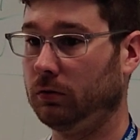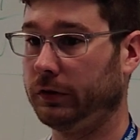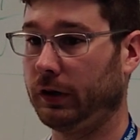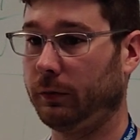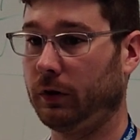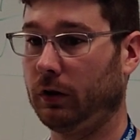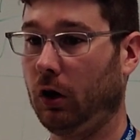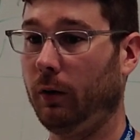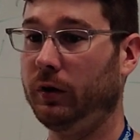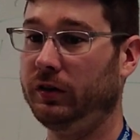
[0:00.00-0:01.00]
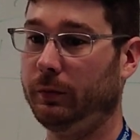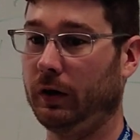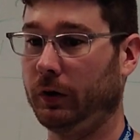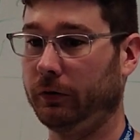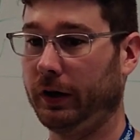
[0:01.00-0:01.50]
What's happening? Oh, I'm in
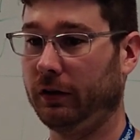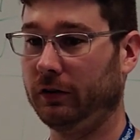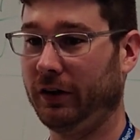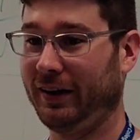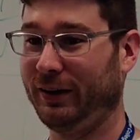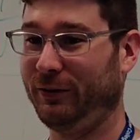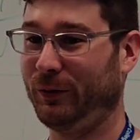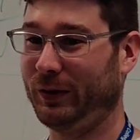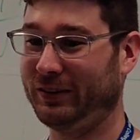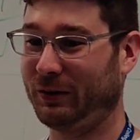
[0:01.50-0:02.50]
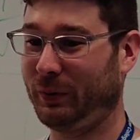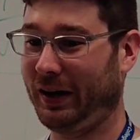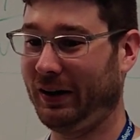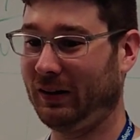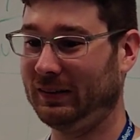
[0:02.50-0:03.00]
debug mode, right? All right, and I went to
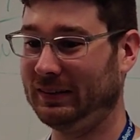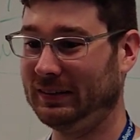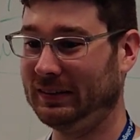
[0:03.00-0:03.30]
compile.